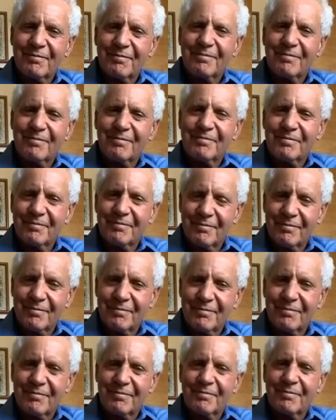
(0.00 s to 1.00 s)

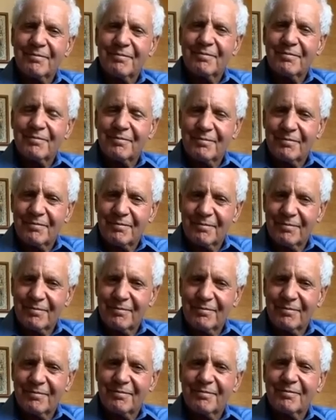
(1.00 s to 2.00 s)

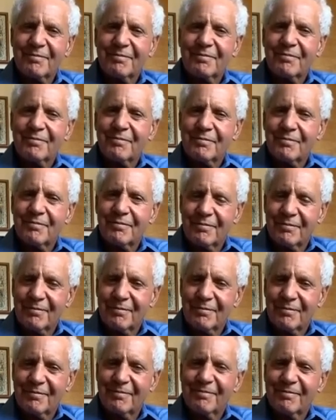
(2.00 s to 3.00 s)

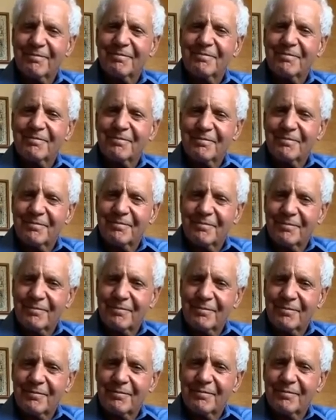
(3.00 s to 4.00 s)

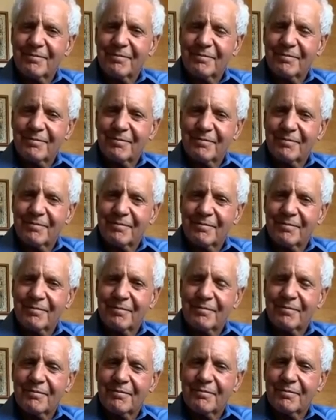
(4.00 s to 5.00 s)

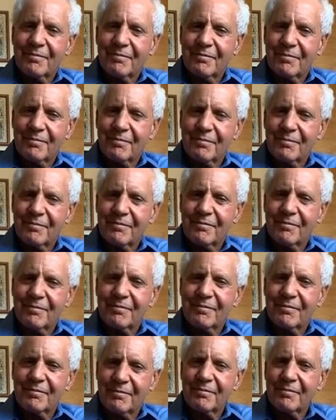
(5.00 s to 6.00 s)

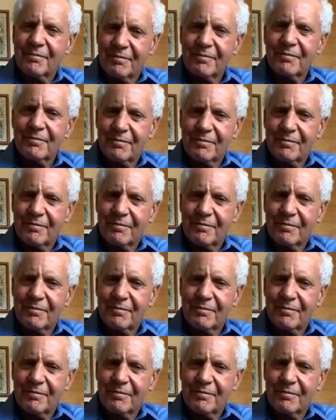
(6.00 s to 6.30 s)
[no speech]